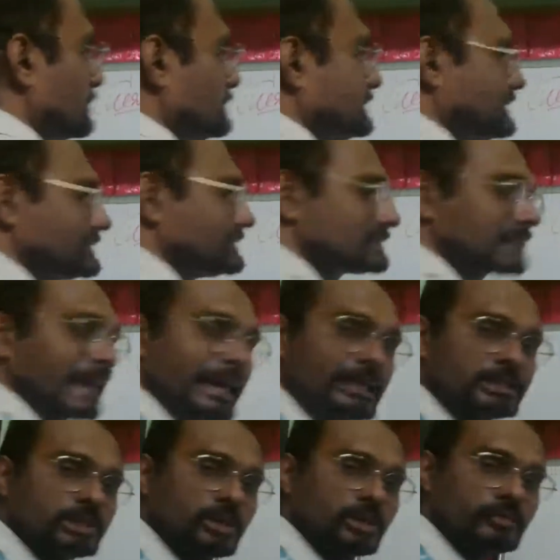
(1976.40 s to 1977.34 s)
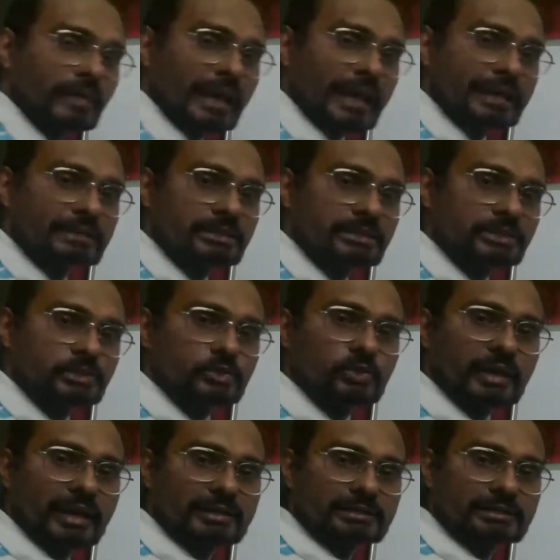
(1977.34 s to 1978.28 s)
this kind of
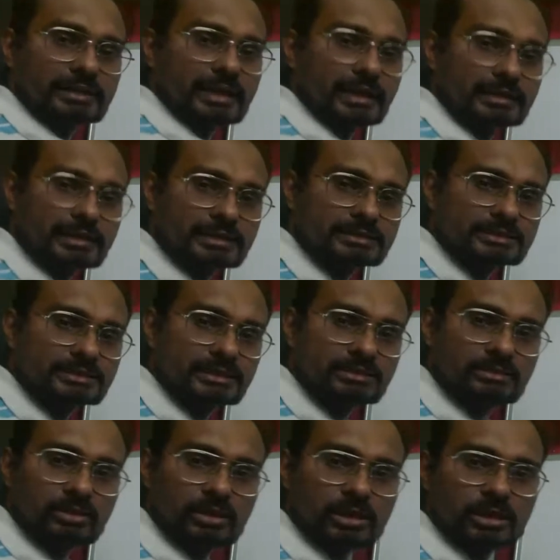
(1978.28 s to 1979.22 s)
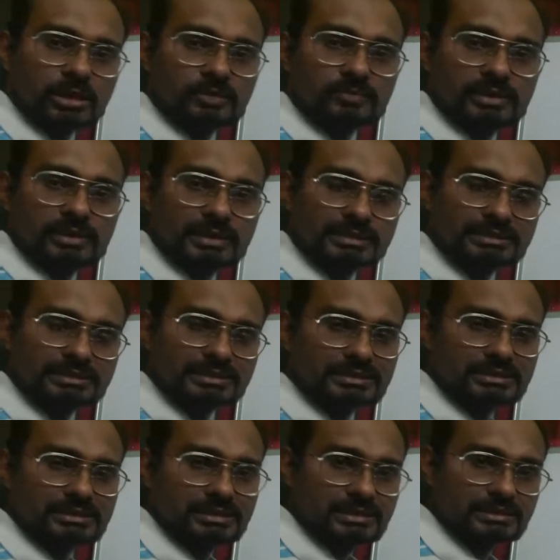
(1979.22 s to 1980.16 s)
end-to-end connection of
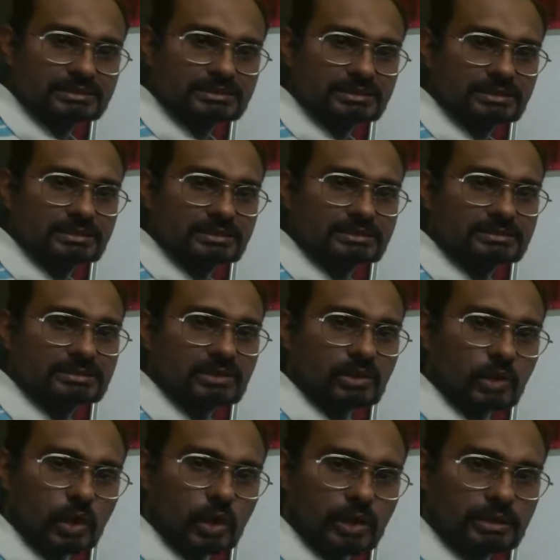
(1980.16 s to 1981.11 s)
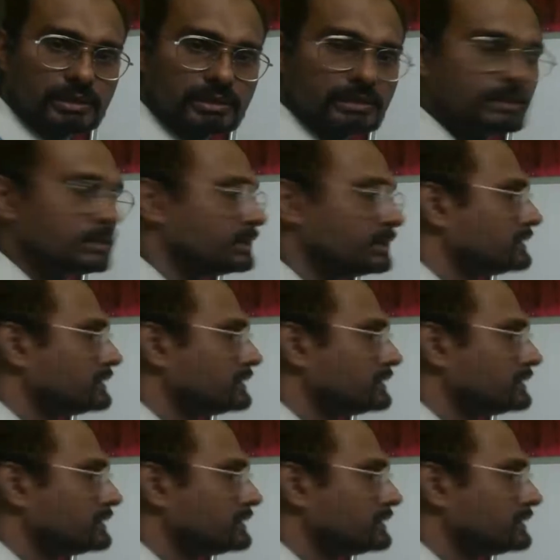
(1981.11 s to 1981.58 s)
resistors is called